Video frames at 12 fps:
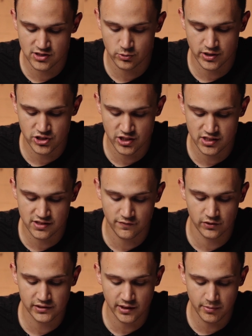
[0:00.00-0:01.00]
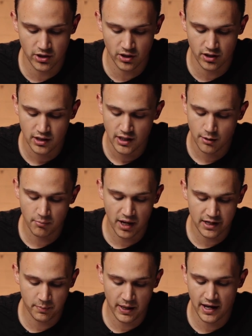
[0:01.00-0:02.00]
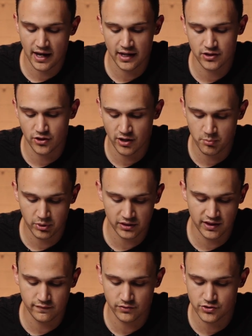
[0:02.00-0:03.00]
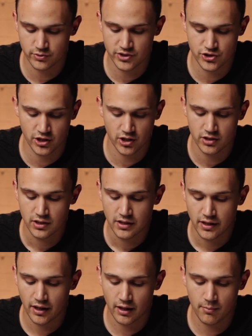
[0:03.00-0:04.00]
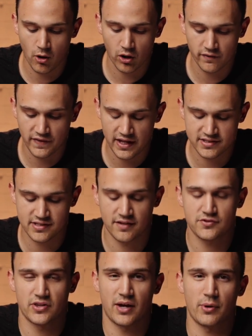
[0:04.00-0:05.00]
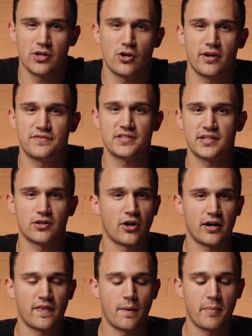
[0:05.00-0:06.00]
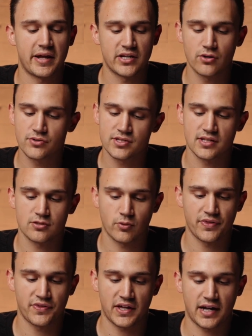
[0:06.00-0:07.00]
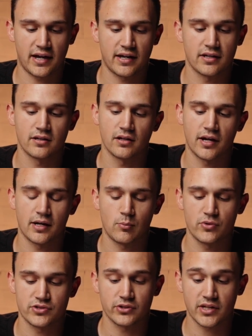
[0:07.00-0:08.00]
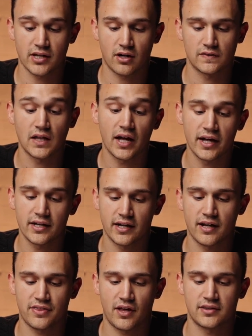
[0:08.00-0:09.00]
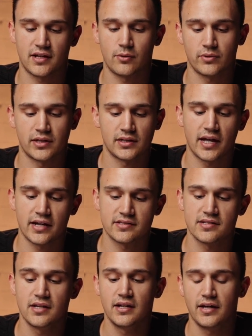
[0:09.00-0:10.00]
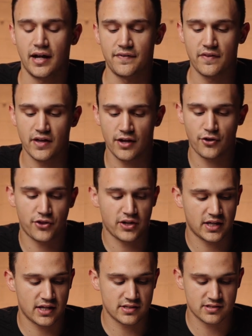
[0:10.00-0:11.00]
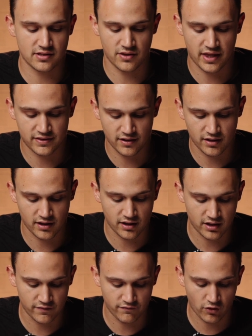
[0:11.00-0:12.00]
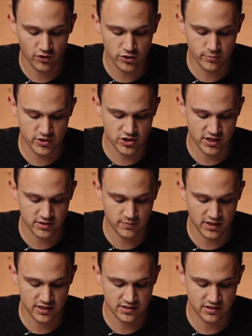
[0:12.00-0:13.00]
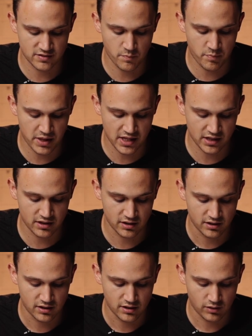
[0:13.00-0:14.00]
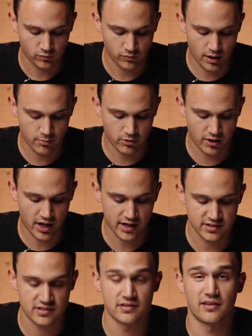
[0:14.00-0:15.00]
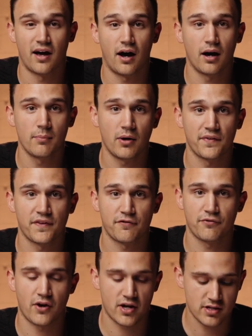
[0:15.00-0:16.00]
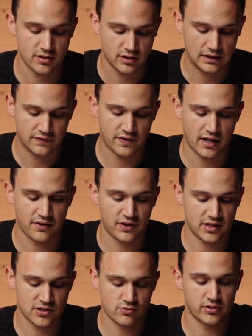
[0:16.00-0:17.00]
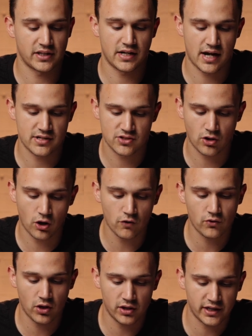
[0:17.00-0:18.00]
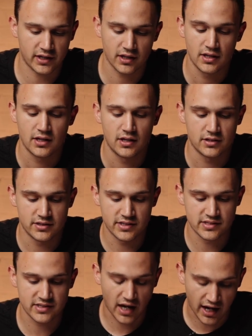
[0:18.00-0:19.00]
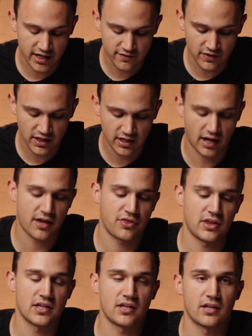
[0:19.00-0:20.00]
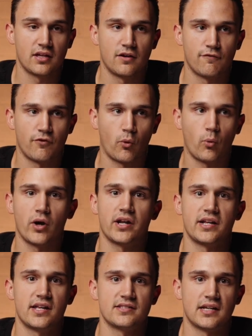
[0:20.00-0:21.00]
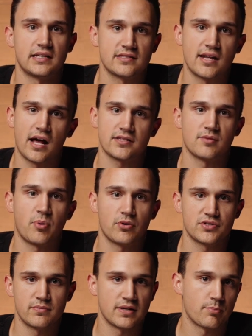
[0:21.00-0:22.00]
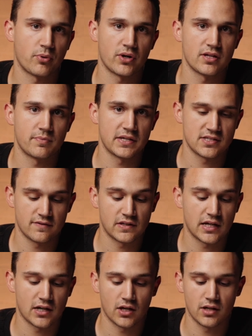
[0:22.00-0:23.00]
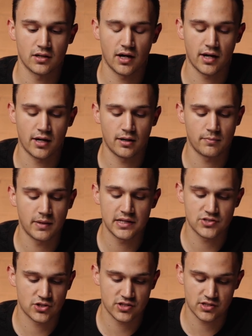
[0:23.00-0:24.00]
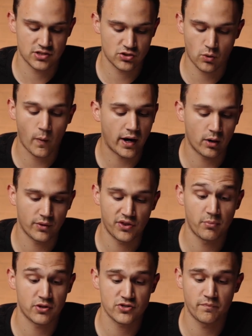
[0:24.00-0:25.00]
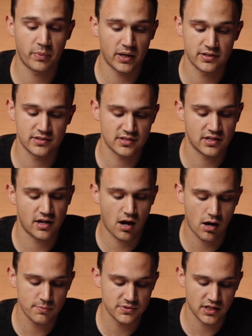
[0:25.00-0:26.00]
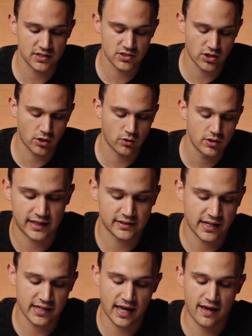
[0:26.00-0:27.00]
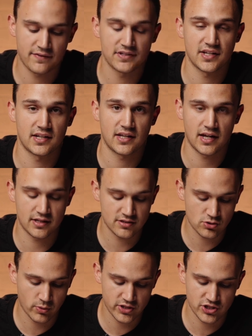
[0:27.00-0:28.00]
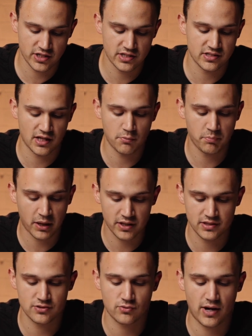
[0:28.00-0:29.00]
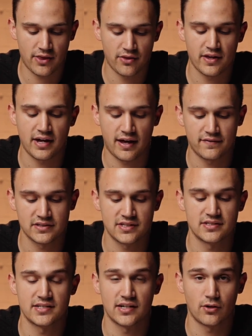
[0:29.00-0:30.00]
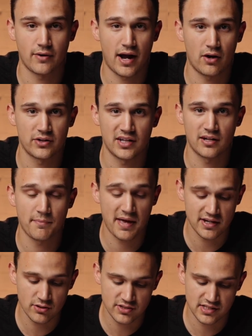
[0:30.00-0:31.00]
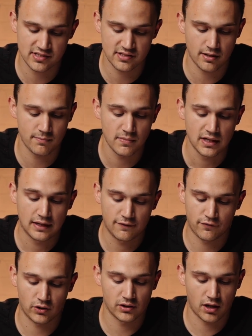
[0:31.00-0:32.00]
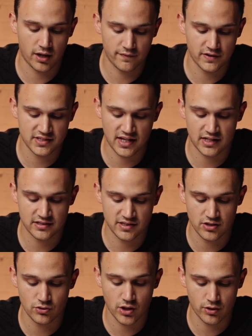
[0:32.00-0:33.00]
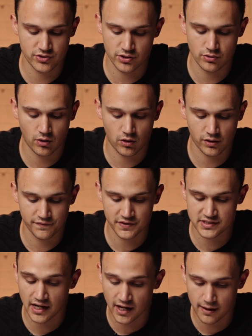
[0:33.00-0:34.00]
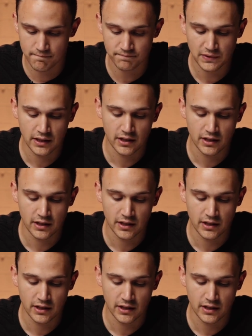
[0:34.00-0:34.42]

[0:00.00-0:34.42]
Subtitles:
switches for limiter, mic pad, your input level switcher, all of that stuff. So that way you don't have to dig around in the menus. That's one thing I was looking online and I thought that I really liked. And then the other thing is that the volume adjustment is this big rubberized knob on the front that I think is really nice. So overall, like, design of it, I think for what it is, it's not supposed to be a pretty piece of gear. It's just a square with a bunch of buttons and knobs. And so I like having dedicated switches and buttons rather than having to dig around in a menu system for a lot of the settings that you go to all of the time.